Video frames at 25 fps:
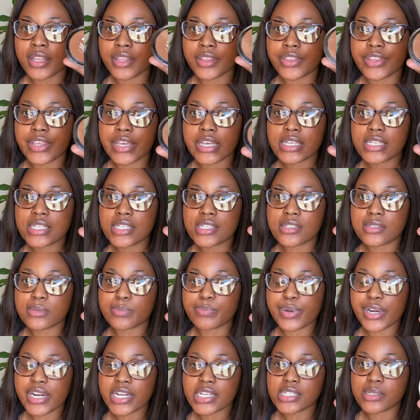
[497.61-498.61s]
This
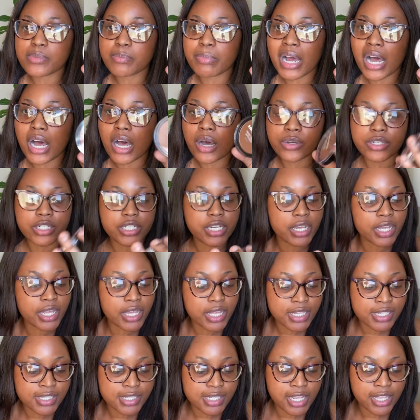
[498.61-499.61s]
pressed powder
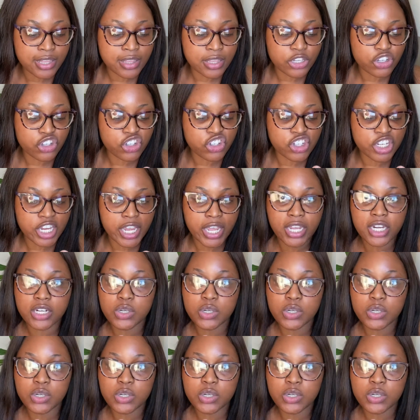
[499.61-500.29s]
is in the shade